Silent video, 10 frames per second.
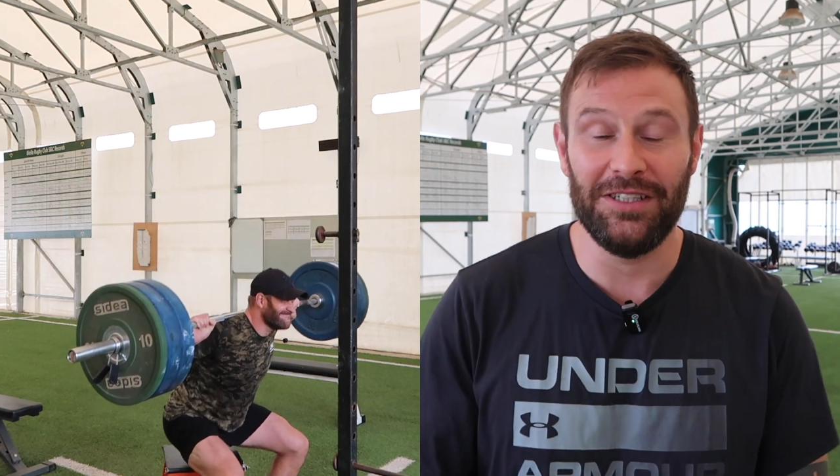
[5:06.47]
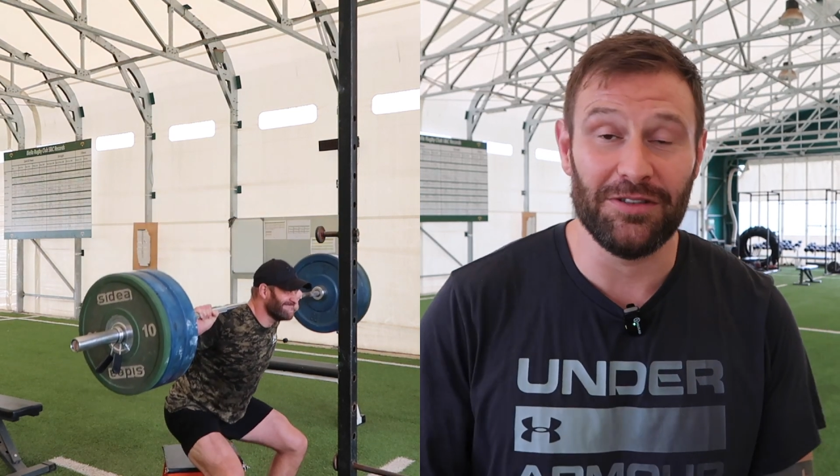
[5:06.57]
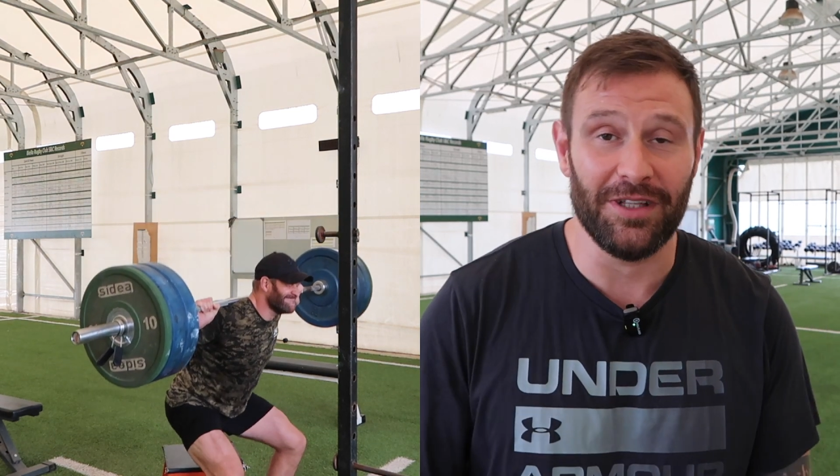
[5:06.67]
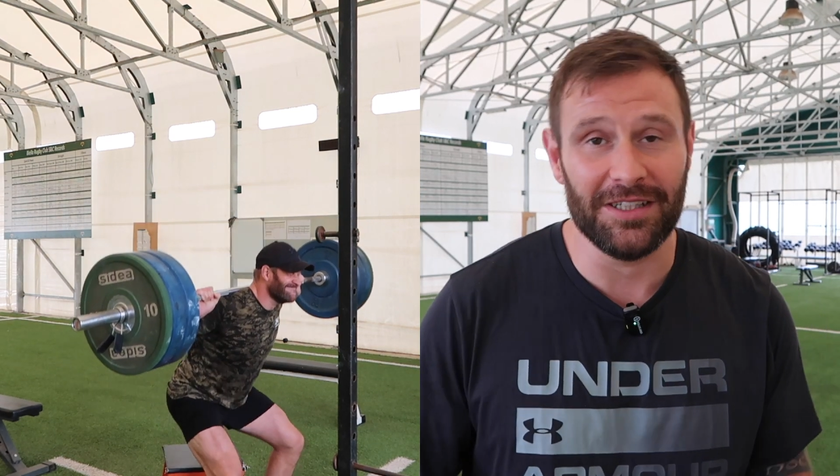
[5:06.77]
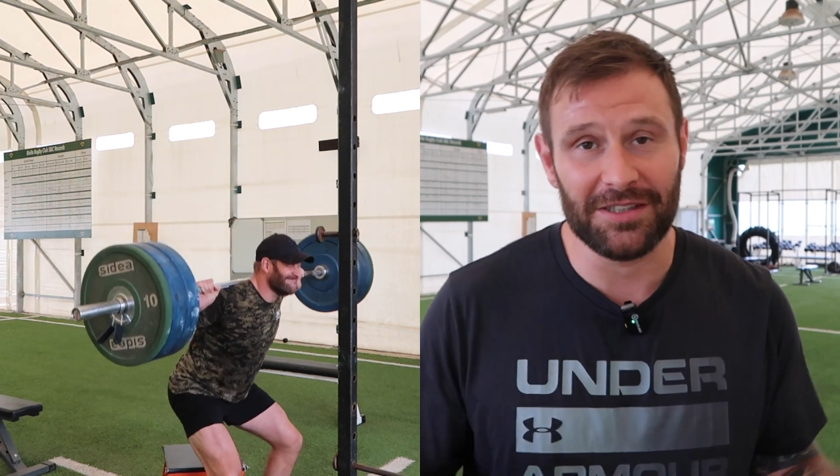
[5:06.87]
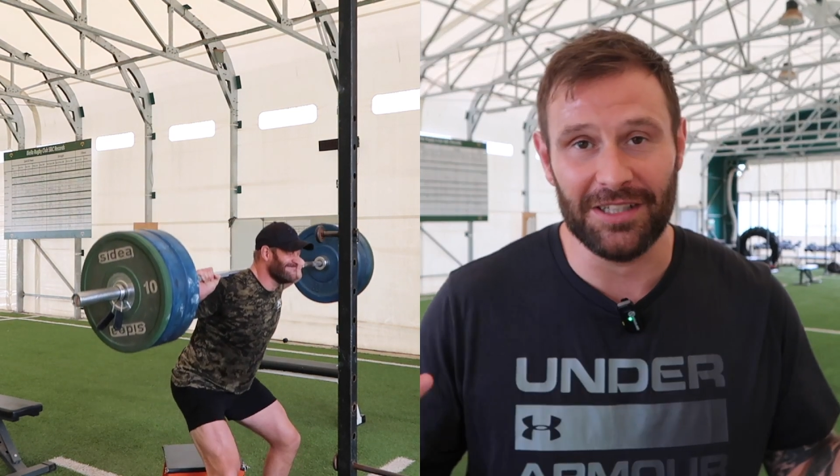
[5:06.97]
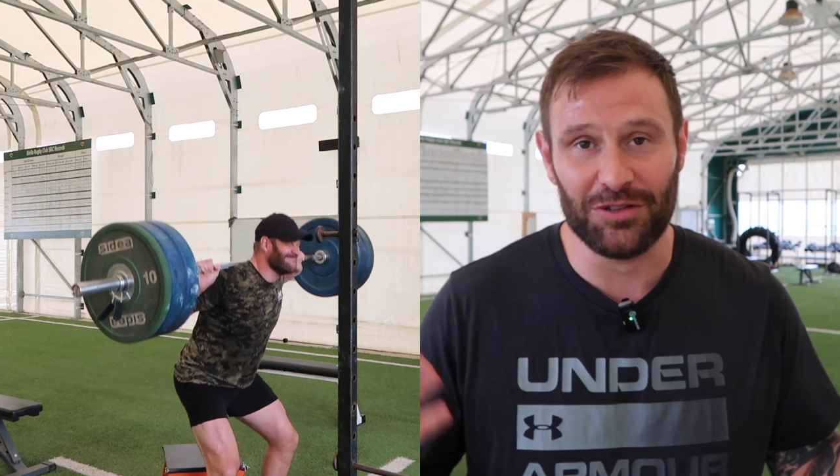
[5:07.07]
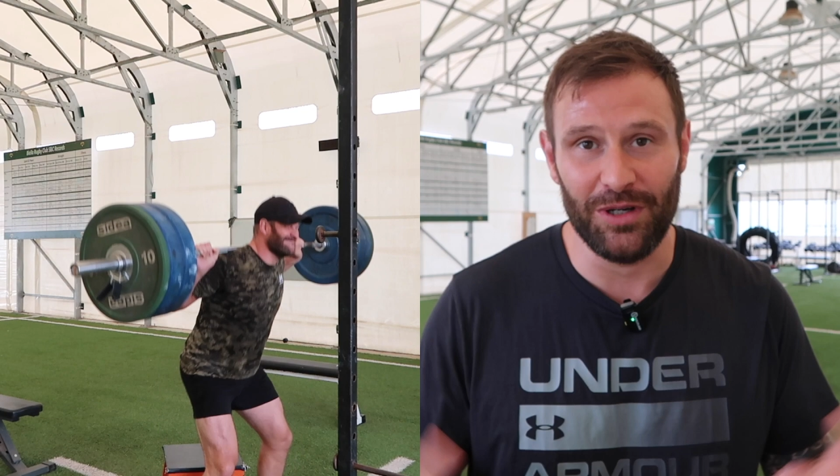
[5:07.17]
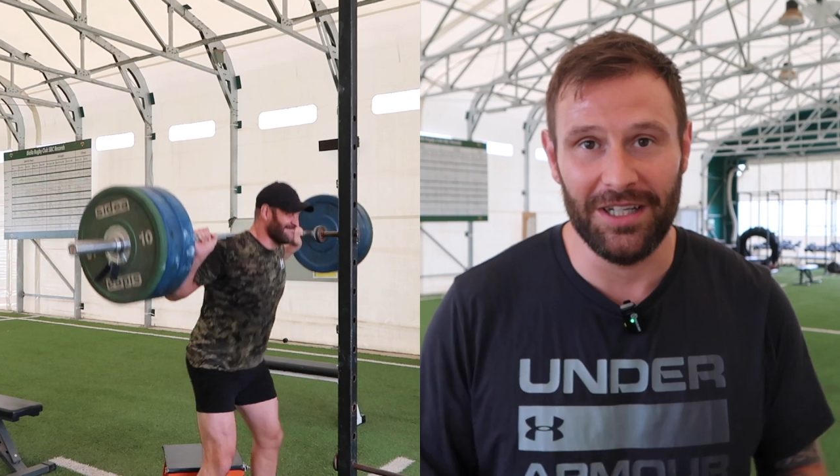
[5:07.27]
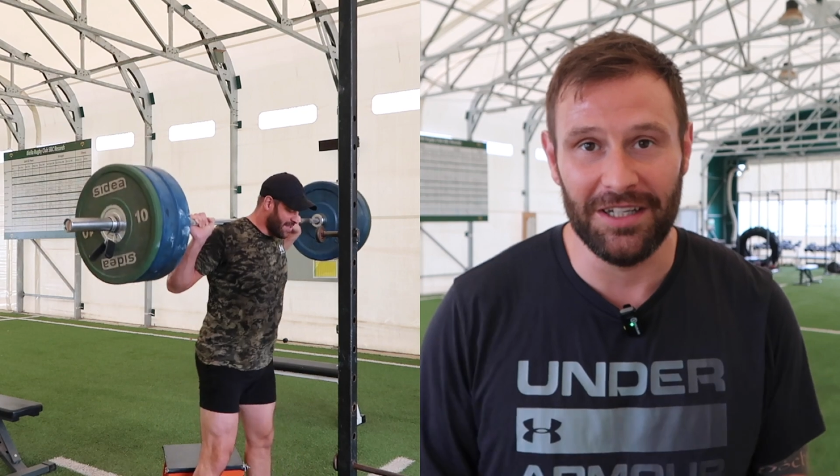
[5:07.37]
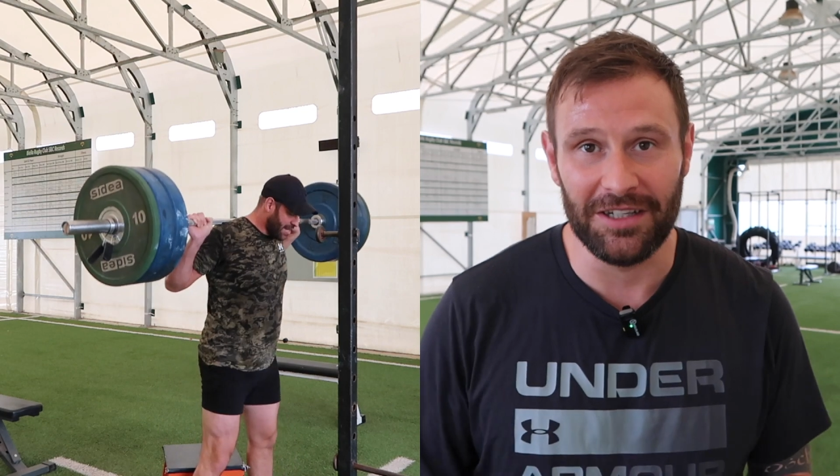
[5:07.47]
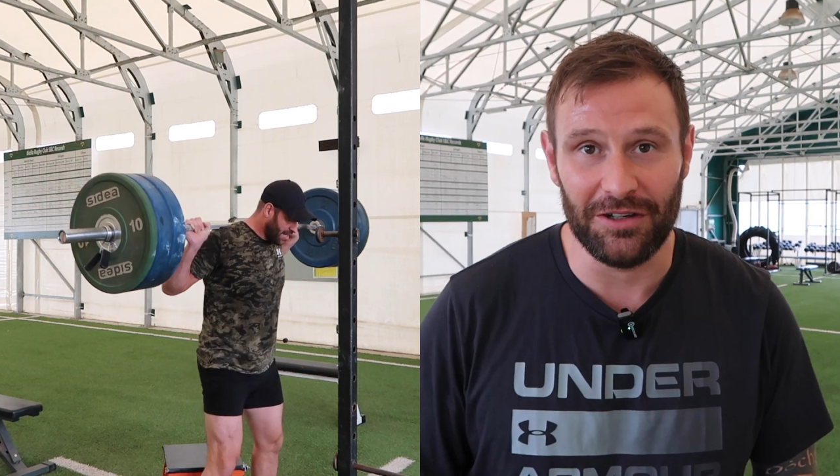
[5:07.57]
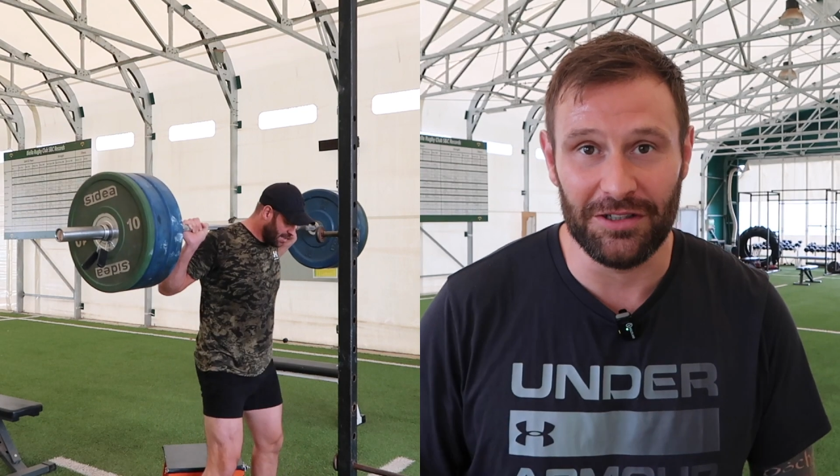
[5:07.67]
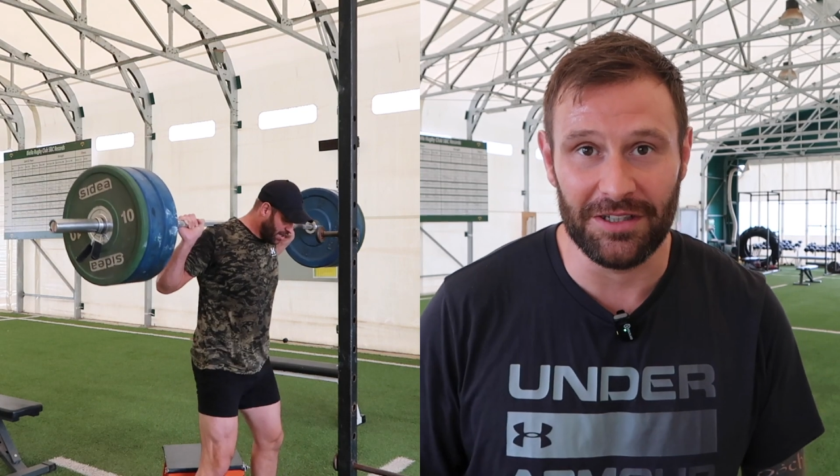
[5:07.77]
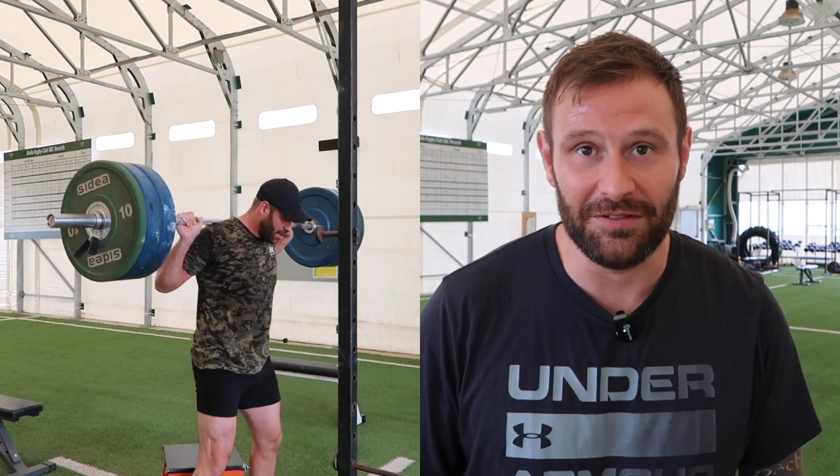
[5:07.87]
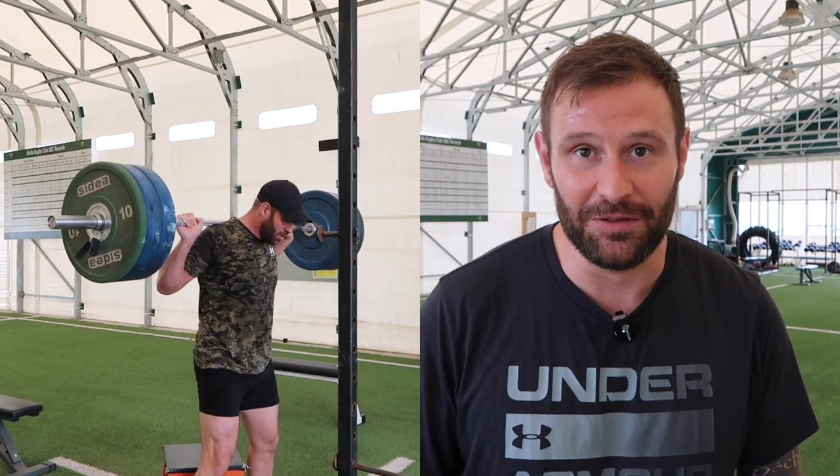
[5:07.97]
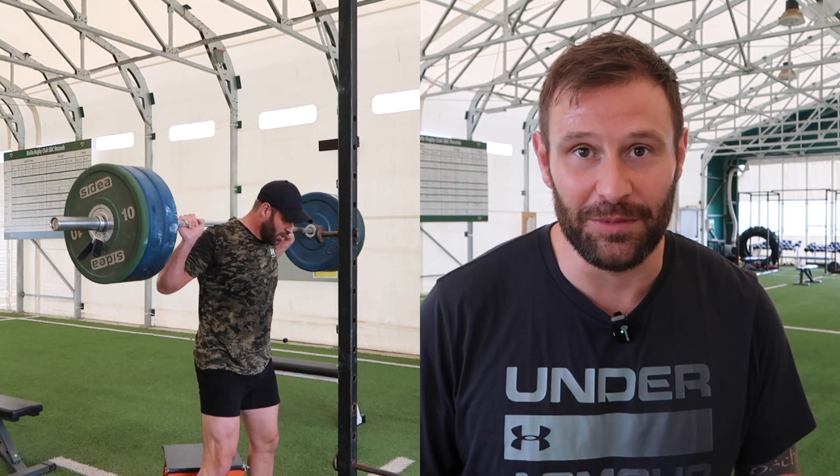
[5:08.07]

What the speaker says: so that's quite encouraging for